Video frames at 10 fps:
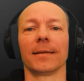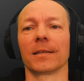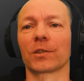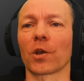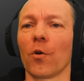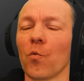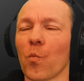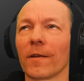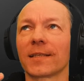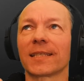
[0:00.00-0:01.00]
So
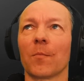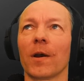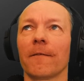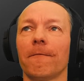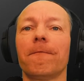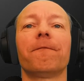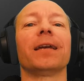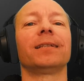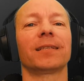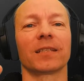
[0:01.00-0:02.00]
when someone
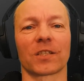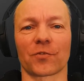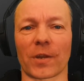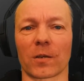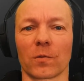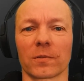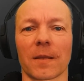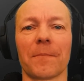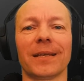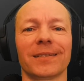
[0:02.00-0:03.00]
faces struggles,
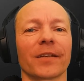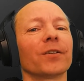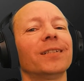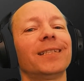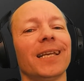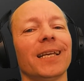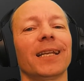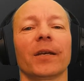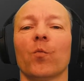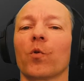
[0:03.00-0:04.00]
it means they're
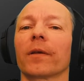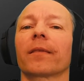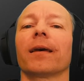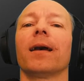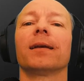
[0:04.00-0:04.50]
dealing with